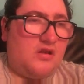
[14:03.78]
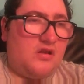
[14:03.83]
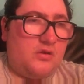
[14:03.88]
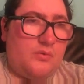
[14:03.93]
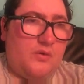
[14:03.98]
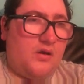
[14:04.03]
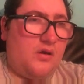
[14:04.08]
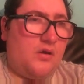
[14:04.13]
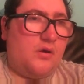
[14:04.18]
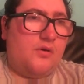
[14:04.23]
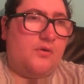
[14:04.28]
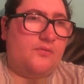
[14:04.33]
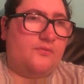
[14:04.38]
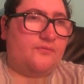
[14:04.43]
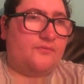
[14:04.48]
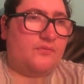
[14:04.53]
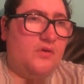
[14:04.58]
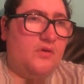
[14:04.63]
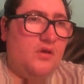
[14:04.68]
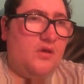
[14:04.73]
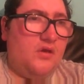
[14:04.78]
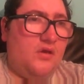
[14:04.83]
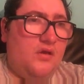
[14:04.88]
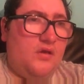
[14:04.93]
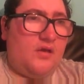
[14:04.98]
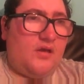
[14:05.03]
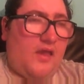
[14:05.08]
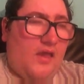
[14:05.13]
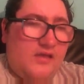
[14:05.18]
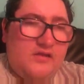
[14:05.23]
mental health,
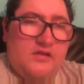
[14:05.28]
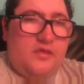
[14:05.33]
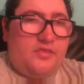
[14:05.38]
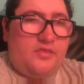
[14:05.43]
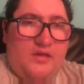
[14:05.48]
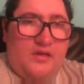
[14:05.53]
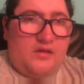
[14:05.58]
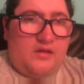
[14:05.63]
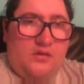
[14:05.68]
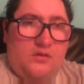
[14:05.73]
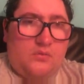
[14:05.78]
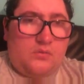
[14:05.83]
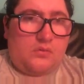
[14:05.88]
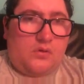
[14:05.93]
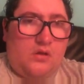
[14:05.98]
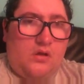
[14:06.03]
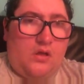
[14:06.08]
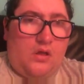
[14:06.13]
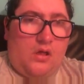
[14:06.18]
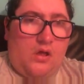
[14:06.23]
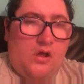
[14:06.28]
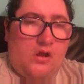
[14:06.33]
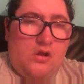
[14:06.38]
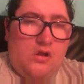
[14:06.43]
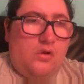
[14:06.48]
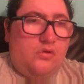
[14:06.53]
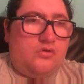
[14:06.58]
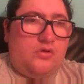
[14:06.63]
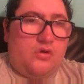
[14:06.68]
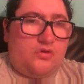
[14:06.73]
anything
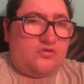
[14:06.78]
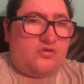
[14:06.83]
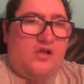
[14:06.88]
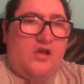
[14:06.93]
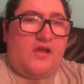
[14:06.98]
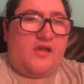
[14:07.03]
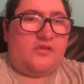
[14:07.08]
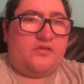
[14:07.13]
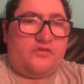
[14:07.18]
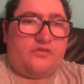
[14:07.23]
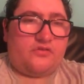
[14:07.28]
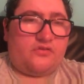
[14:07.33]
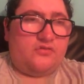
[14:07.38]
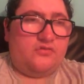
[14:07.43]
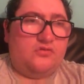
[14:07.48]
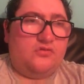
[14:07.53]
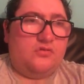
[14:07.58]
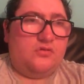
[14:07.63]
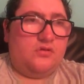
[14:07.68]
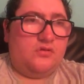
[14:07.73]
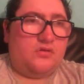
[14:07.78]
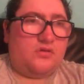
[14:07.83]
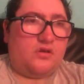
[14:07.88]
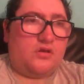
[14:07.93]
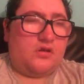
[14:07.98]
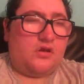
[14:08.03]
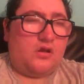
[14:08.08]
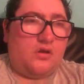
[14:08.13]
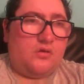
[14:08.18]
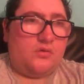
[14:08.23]
along those lines.
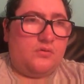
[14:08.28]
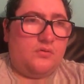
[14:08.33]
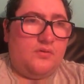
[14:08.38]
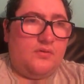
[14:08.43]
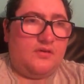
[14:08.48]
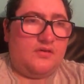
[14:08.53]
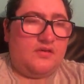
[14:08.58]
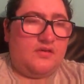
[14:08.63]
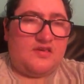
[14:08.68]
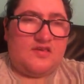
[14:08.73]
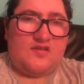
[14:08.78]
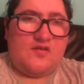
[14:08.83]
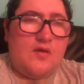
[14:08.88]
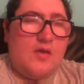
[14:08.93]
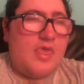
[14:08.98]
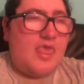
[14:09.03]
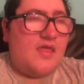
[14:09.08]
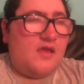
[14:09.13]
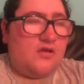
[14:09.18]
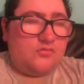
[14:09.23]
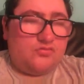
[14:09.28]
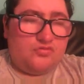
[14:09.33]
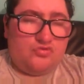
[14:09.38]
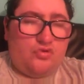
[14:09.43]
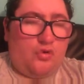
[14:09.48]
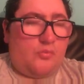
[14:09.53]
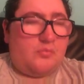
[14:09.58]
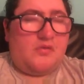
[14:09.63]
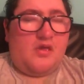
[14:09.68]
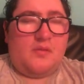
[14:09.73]
You know,
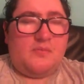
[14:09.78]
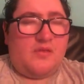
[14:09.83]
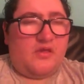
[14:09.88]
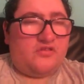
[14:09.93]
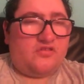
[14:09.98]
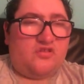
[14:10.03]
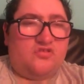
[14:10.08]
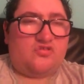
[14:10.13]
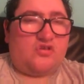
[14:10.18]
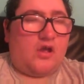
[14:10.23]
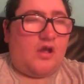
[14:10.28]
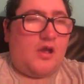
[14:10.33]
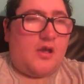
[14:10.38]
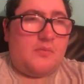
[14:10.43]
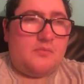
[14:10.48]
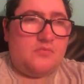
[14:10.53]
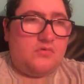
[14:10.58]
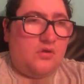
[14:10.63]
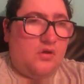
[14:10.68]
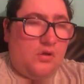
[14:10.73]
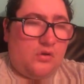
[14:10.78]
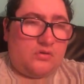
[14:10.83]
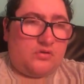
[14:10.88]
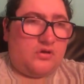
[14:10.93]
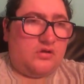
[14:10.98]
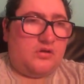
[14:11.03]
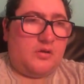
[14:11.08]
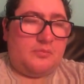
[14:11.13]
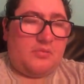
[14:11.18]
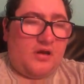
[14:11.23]
drop me a message. I am not
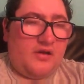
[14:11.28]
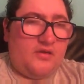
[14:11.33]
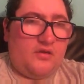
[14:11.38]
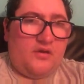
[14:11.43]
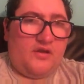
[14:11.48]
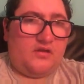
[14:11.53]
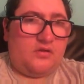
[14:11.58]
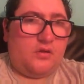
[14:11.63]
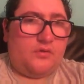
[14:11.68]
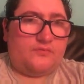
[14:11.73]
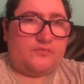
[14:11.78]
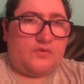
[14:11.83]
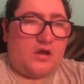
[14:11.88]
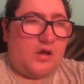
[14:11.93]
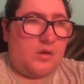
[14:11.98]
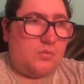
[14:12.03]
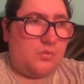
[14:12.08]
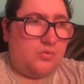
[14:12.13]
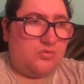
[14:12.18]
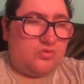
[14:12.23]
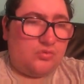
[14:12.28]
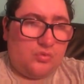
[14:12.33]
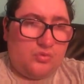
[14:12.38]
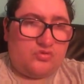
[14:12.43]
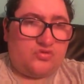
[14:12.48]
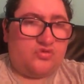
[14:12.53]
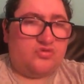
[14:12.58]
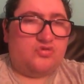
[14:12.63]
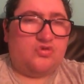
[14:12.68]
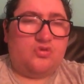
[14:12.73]
gonna bite your head off. I will
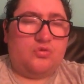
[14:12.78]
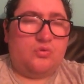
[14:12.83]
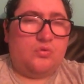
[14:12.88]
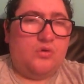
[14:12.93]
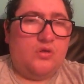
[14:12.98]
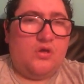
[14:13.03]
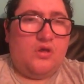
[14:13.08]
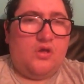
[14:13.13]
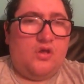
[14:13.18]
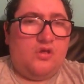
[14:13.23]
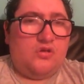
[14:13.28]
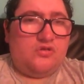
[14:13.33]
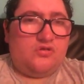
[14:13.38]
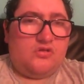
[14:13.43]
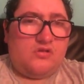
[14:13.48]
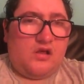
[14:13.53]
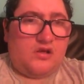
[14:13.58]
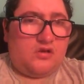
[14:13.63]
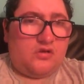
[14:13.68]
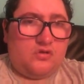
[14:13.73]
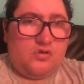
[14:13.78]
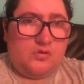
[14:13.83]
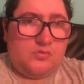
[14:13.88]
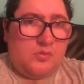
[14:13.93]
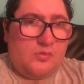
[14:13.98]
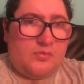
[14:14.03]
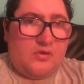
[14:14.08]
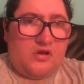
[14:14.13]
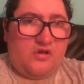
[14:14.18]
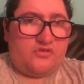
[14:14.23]
talk to you like a
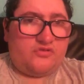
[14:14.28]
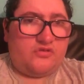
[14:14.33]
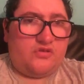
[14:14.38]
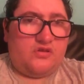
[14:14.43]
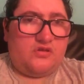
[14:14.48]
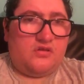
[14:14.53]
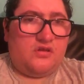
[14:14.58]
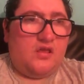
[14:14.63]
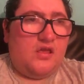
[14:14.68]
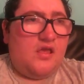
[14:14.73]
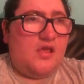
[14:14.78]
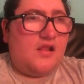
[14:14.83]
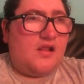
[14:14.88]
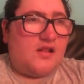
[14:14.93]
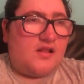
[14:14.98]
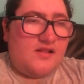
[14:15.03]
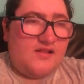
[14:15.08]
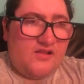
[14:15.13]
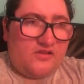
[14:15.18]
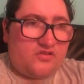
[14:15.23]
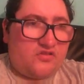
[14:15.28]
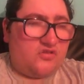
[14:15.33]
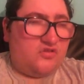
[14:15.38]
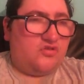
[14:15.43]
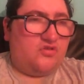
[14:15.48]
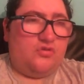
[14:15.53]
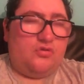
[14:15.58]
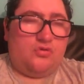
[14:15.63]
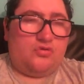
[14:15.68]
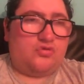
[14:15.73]
normal person,
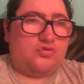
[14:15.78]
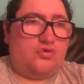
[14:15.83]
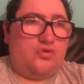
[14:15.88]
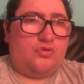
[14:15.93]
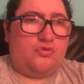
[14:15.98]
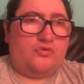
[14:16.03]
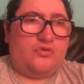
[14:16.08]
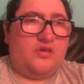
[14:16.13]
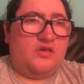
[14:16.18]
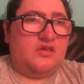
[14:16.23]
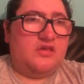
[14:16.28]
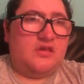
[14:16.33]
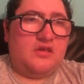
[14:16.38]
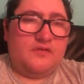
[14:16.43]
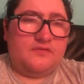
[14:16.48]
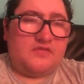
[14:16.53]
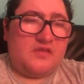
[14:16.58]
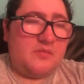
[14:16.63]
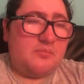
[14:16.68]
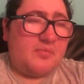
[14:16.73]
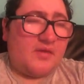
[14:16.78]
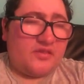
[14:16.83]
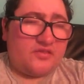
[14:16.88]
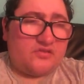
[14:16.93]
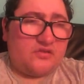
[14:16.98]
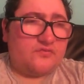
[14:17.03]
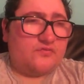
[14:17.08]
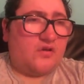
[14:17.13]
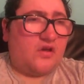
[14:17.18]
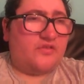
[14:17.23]
listen to your story, give the
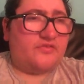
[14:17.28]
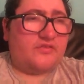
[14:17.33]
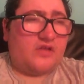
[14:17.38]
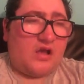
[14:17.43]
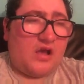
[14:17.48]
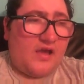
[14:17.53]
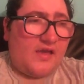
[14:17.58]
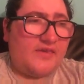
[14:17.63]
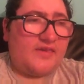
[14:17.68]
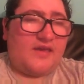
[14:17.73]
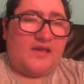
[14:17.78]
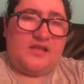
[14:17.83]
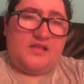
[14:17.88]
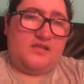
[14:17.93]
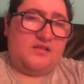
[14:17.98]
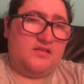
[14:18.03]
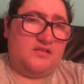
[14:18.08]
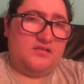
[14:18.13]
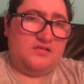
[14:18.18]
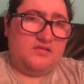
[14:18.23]
best advice that I can.